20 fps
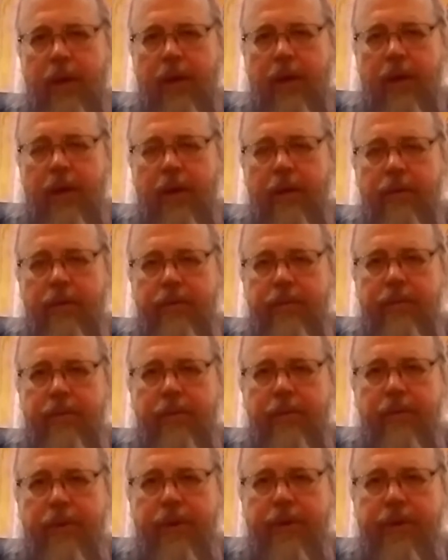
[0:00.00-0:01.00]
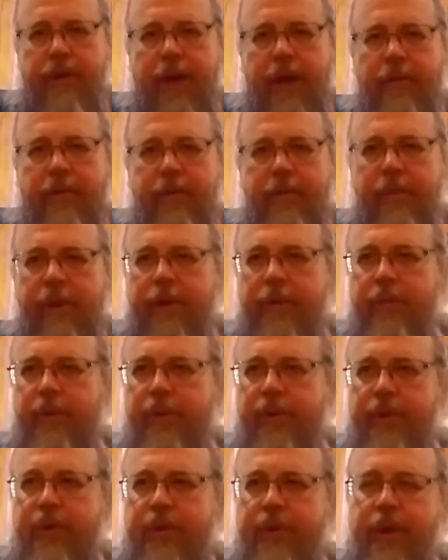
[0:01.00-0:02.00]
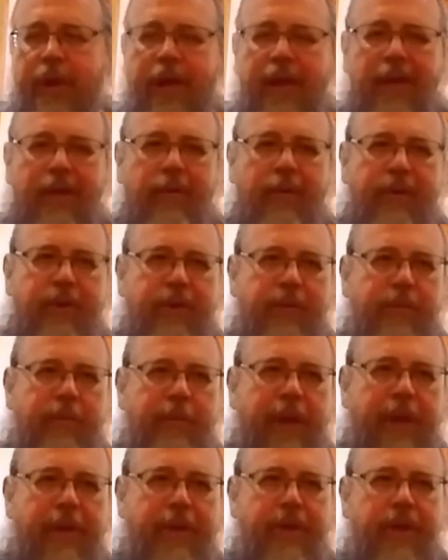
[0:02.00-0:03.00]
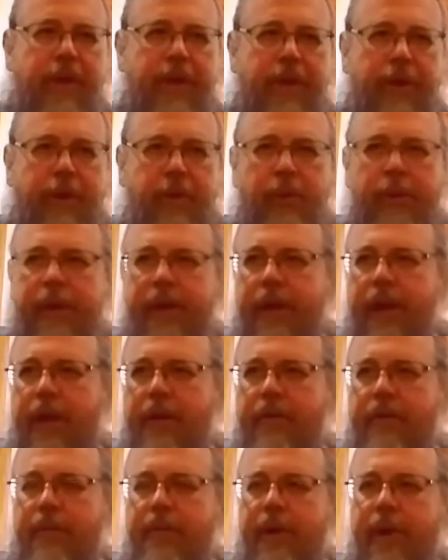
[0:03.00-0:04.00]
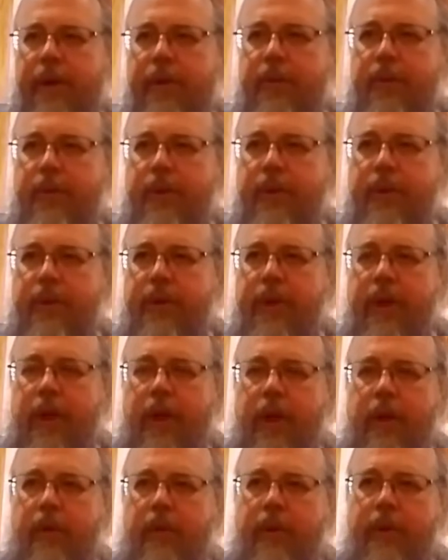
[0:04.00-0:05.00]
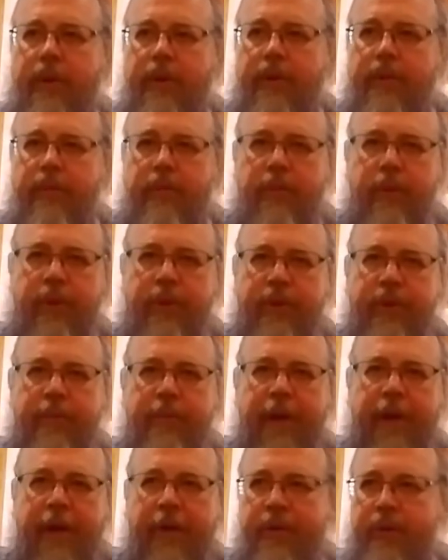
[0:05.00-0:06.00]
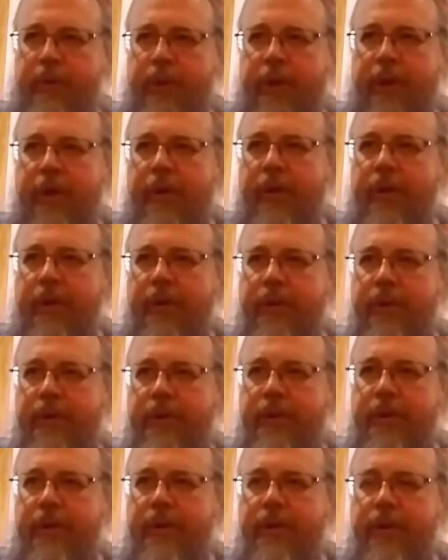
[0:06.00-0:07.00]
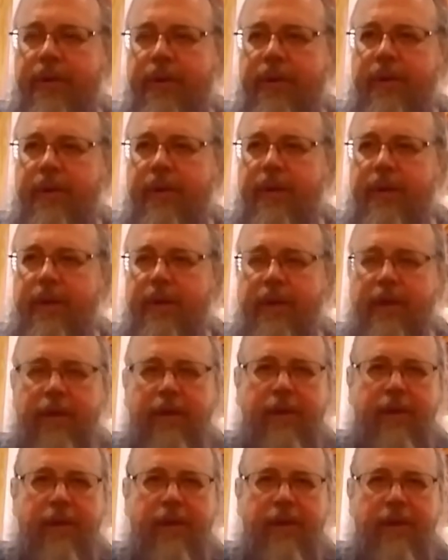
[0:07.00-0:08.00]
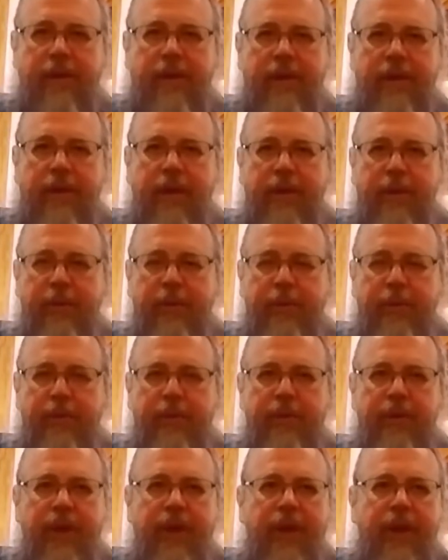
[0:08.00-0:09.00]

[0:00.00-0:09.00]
uh, this alphabet, which is which is based on the Greek alphabet with, with, with some extra characters. In other words,